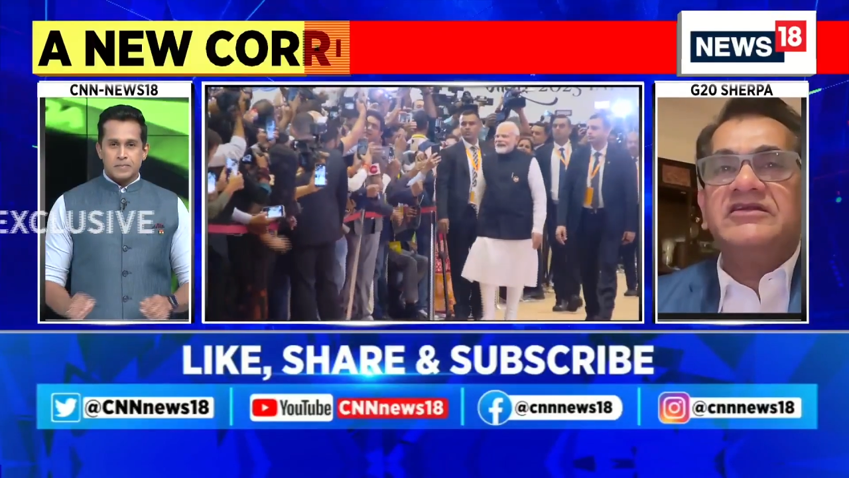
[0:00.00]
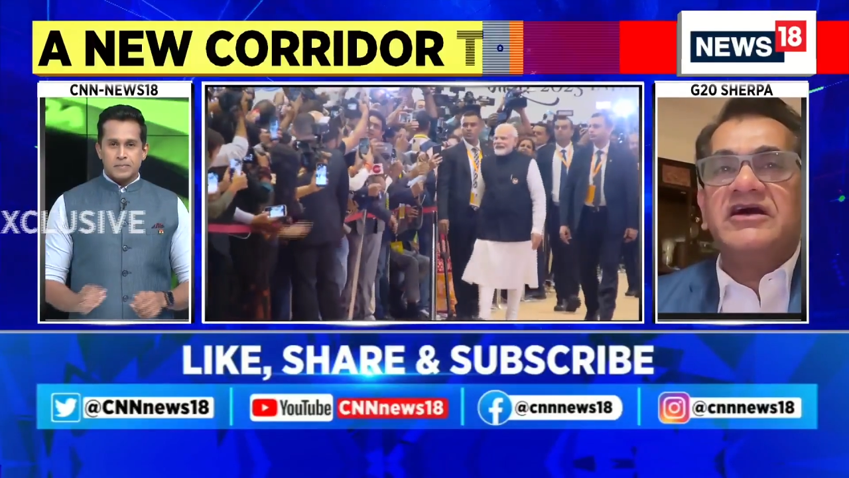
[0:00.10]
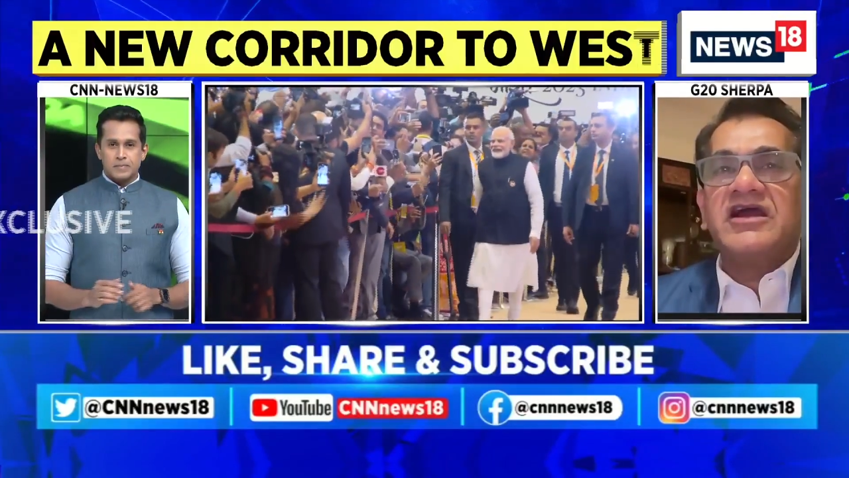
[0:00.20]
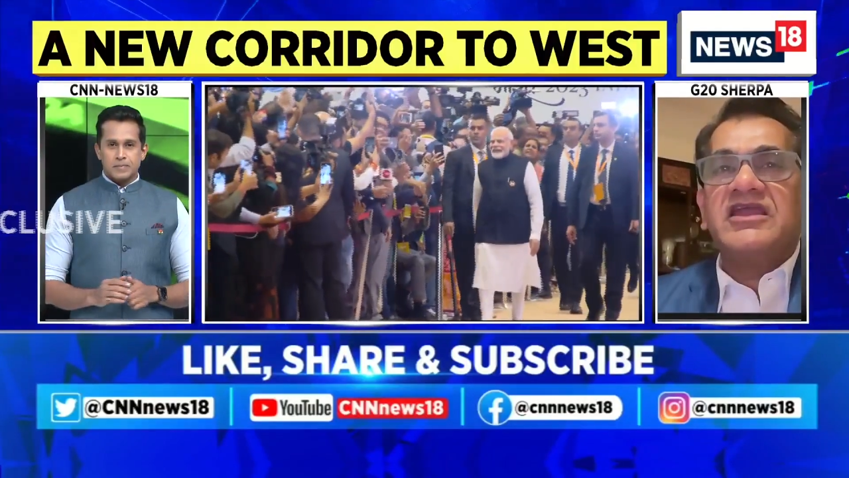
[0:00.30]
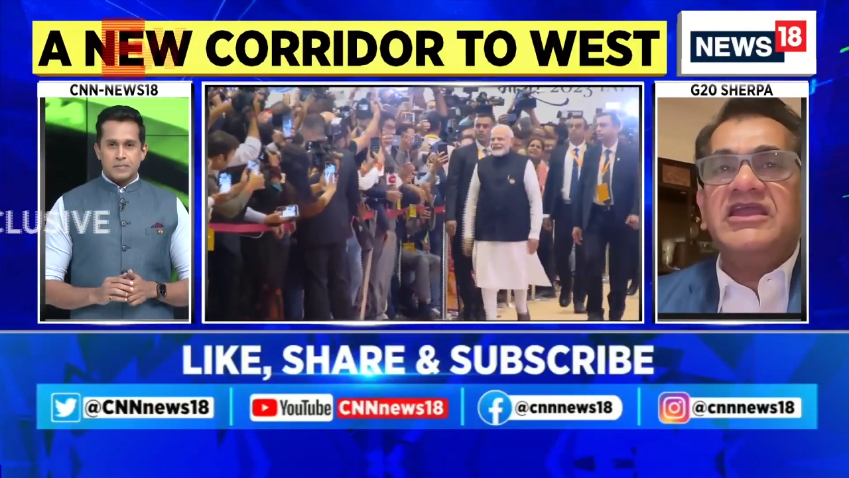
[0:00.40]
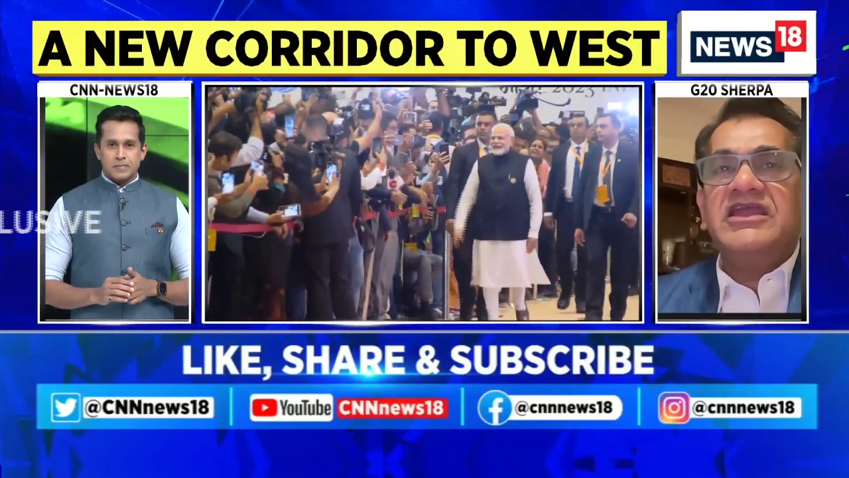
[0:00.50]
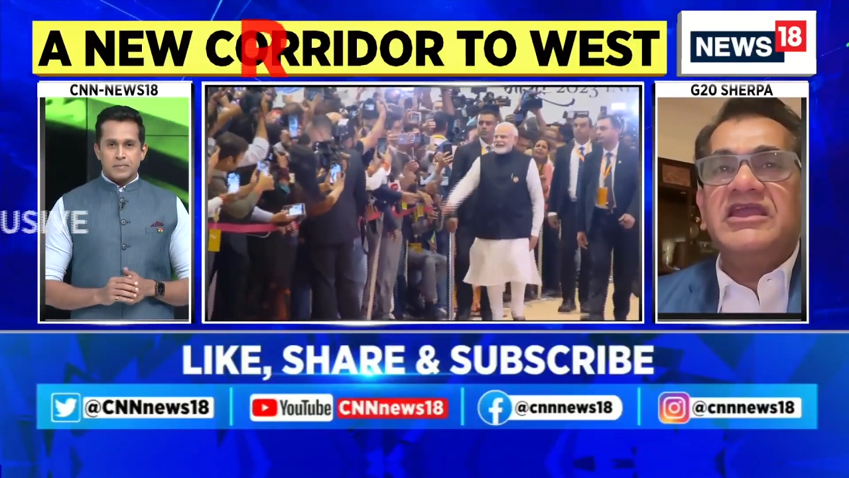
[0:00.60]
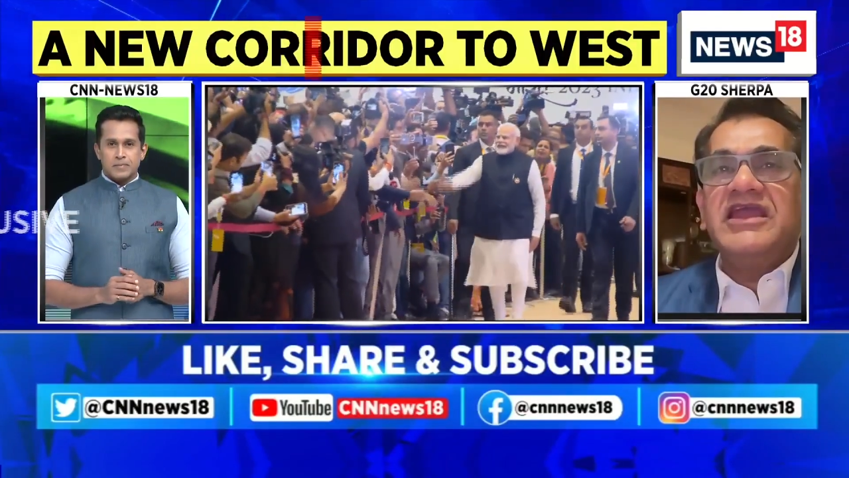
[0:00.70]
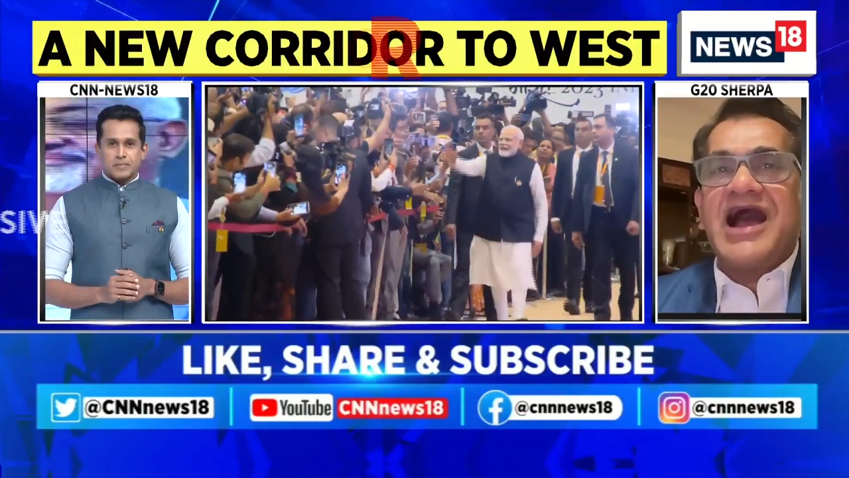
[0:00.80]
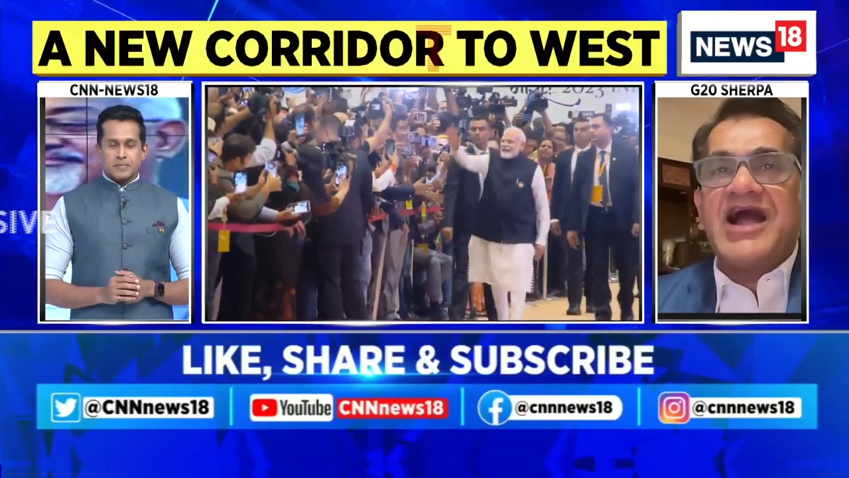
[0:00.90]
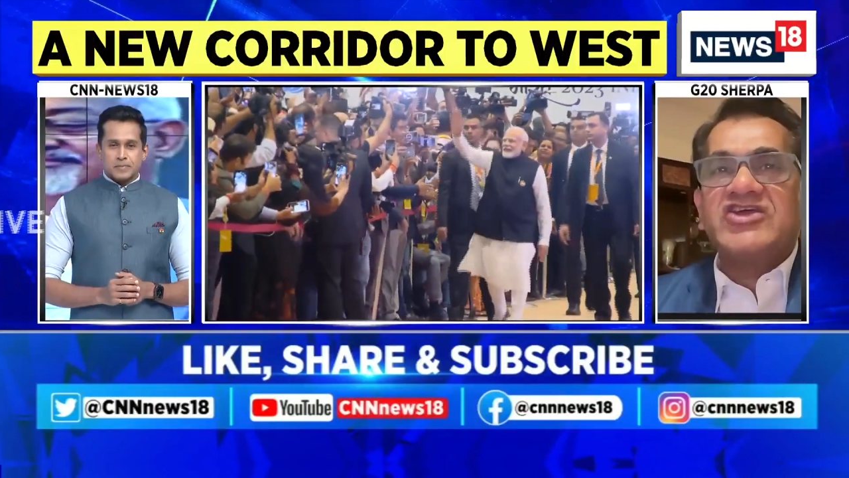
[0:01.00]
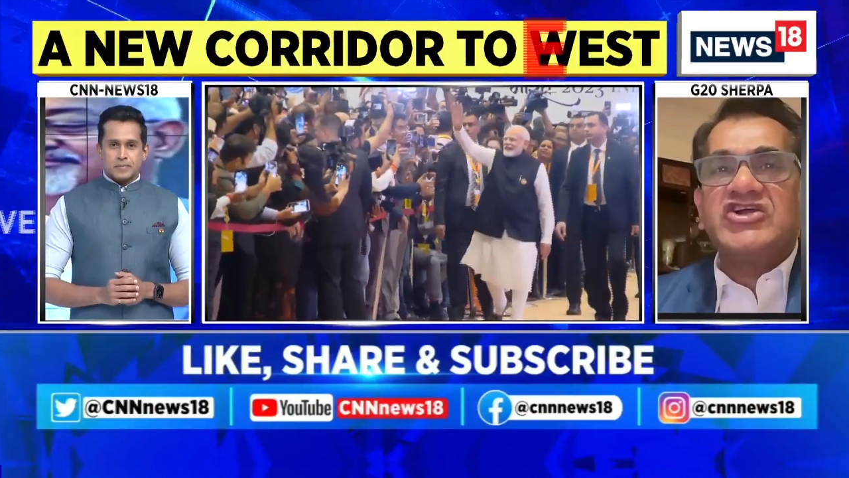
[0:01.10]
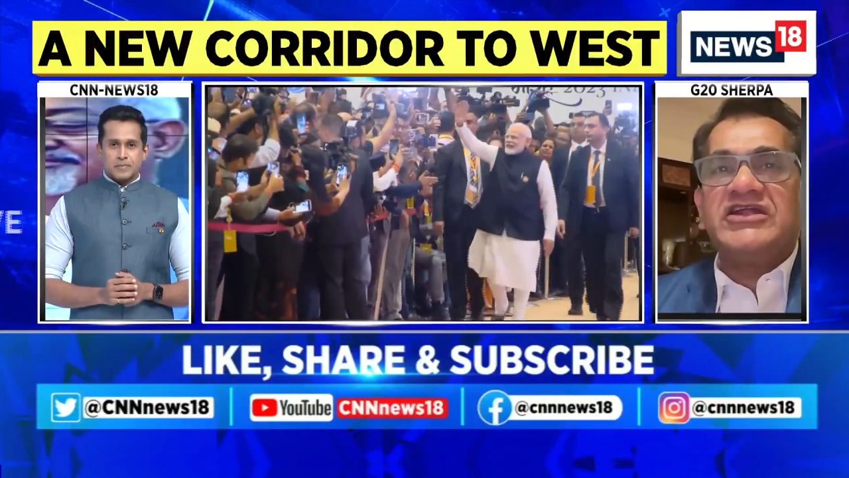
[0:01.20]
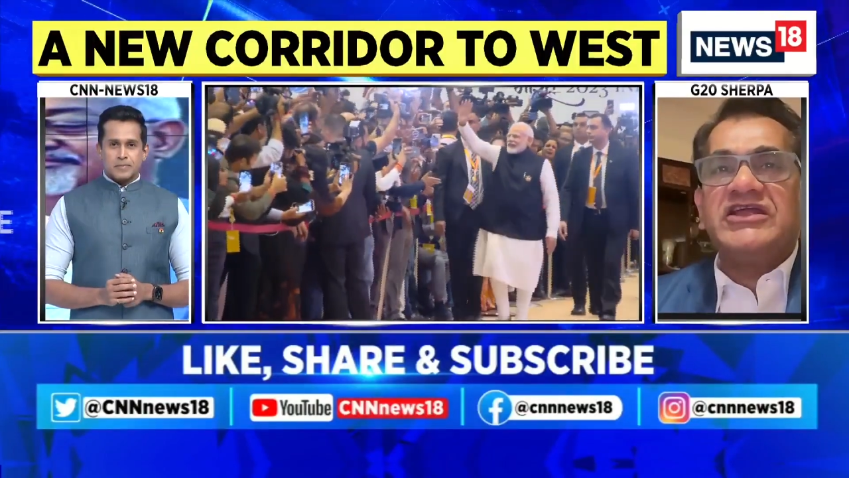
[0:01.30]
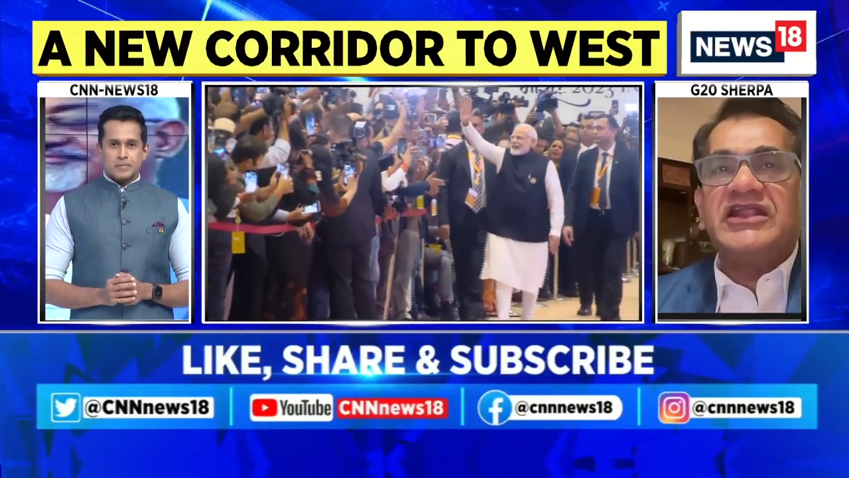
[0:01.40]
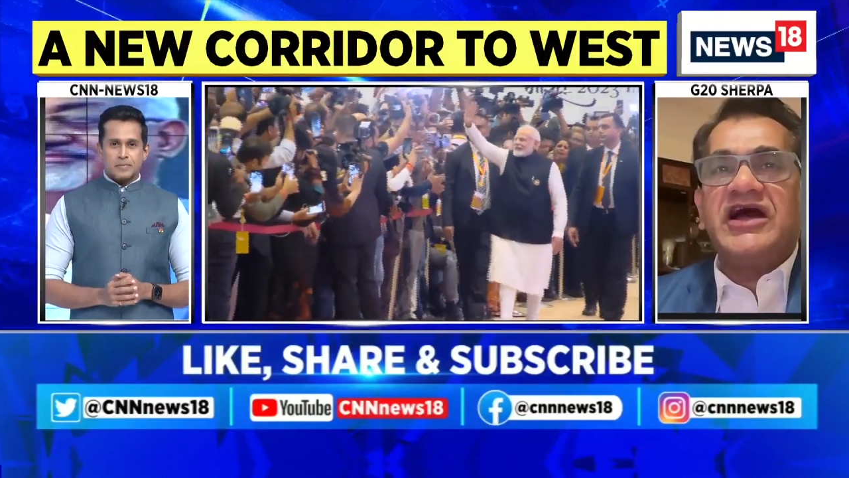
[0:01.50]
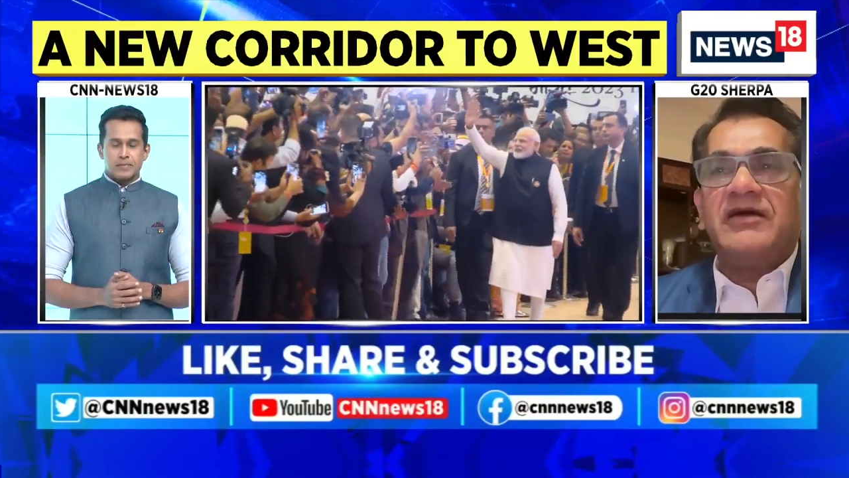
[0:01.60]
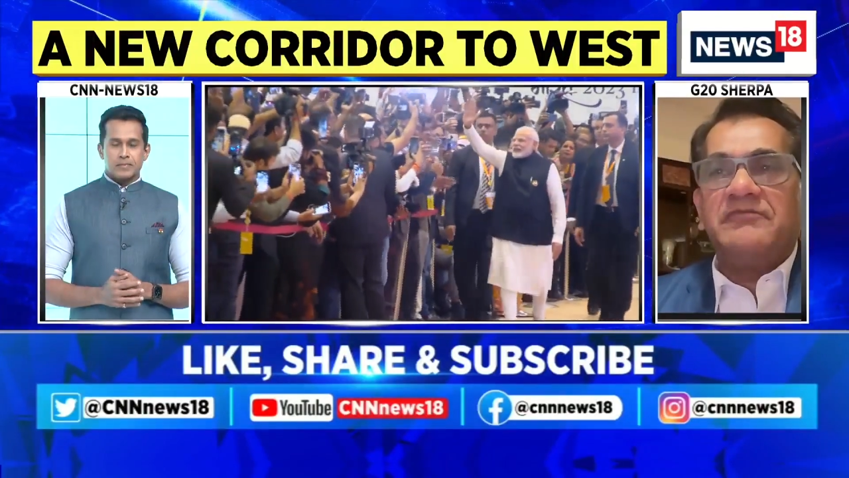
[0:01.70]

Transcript: Turkey, Argentina,